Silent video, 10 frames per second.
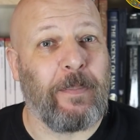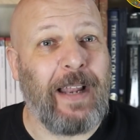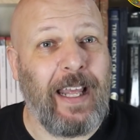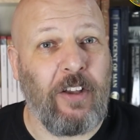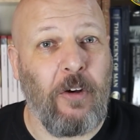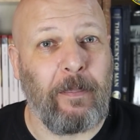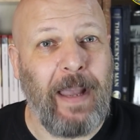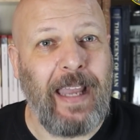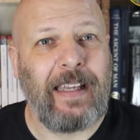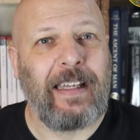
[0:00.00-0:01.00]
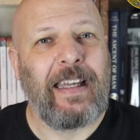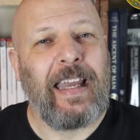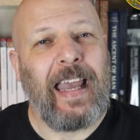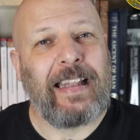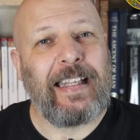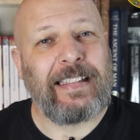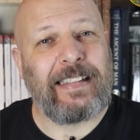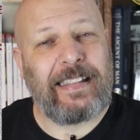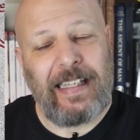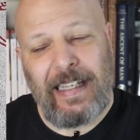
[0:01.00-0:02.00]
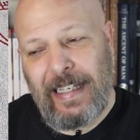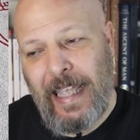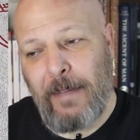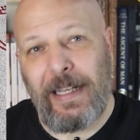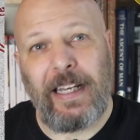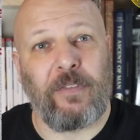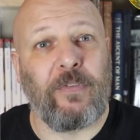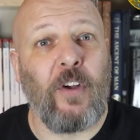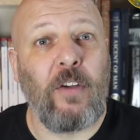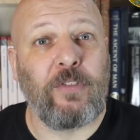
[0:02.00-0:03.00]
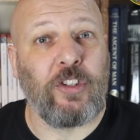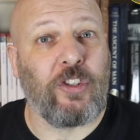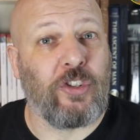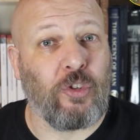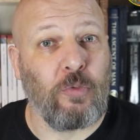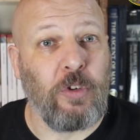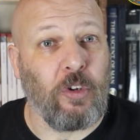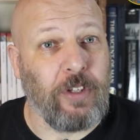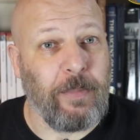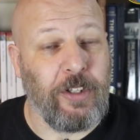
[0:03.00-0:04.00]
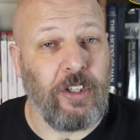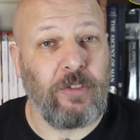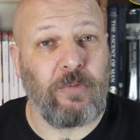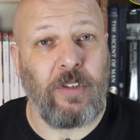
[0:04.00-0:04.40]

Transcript: of melee combat. And this can be linked further to the storm god images